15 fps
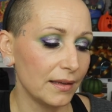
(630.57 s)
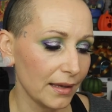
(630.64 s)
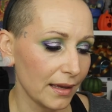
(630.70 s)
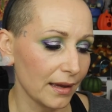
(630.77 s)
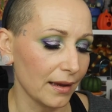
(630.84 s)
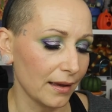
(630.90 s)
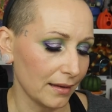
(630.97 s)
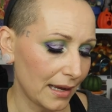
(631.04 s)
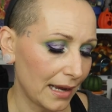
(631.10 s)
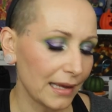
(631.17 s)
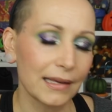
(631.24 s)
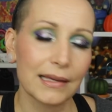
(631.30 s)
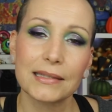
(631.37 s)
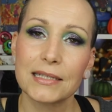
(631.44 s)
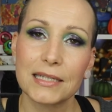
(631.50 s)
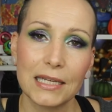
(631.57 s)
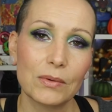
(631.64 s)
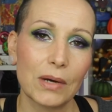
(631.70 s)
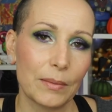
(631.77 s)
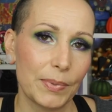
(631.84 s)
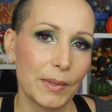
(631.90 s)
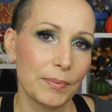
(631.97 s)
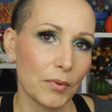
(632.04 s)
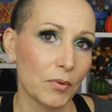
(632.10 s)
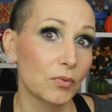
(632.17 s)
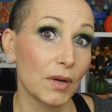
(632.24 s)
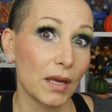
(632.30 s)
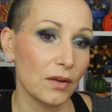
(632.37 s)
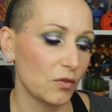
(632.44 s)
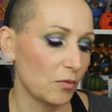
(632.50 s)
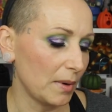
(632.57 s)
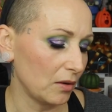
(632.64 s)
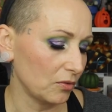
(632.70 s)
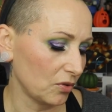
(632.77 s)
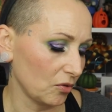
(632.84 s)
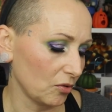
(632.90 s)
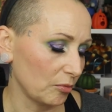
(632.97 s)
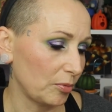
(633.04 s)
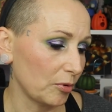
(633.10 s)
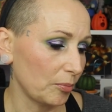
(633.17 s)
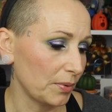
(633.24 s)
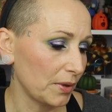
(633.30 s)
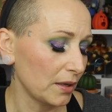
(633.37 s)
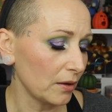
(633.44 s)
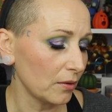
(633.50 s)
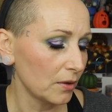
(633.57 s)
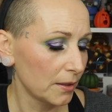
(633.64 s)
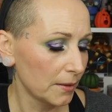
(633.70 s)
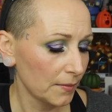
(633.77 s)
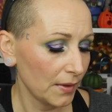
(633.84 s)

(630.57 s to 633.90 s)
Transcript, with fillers: yeah, I can see why people rave about Colourpop, you know?